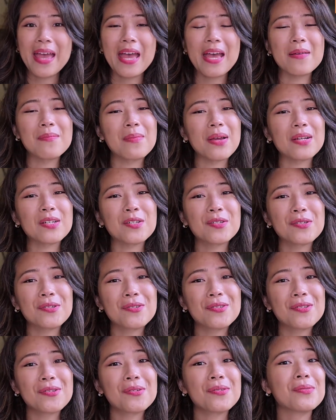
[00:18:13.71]
And make sure
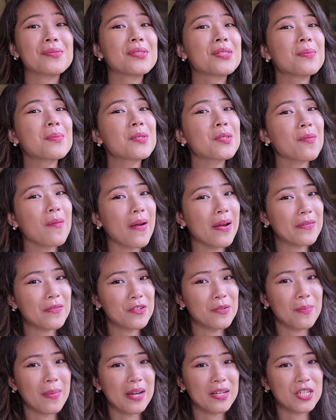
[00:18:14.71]
to subscribe
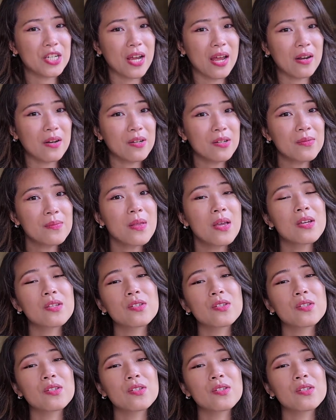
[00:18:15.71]
to my channel